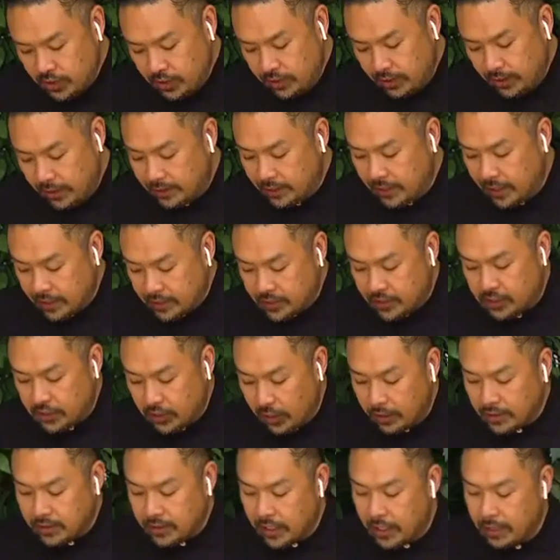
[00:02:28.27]
just going to let that
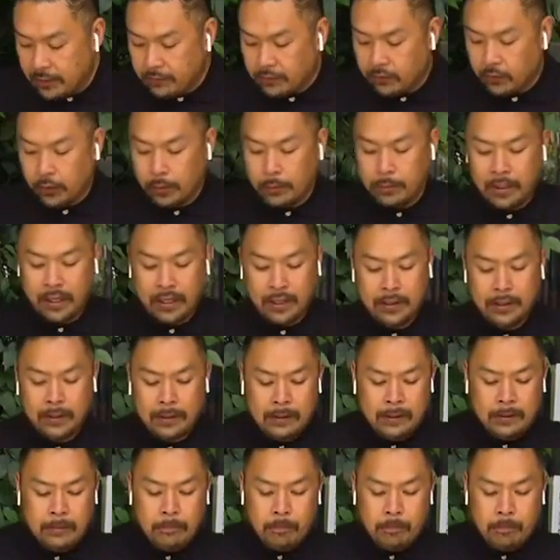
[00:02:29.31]
saute for a bit.